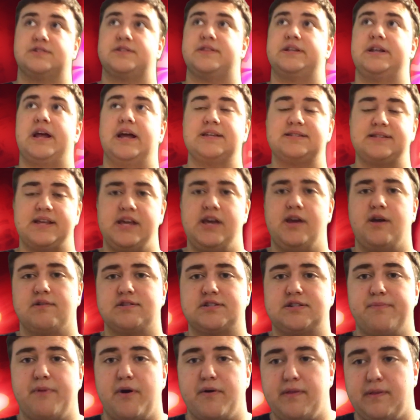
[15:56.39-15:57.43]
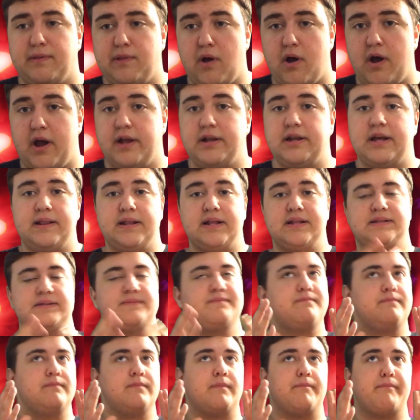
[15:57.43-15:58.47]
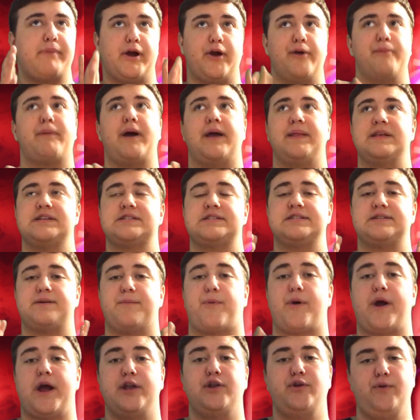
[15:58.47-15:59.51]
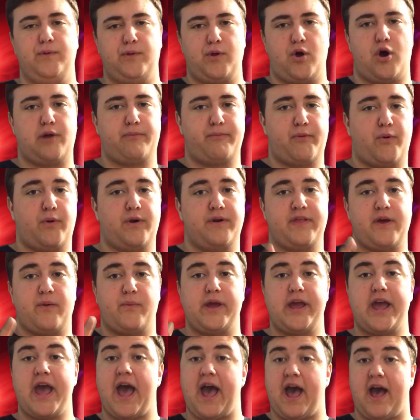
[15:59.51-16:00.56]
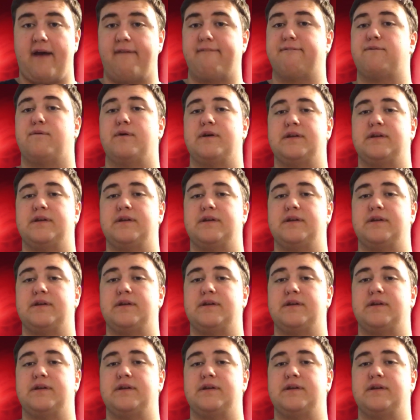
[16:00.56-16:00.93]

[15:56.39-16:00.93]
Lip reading: So the next day he goes to mow the lawn, and then bear in mind, this is a brand new lawnmower that we have.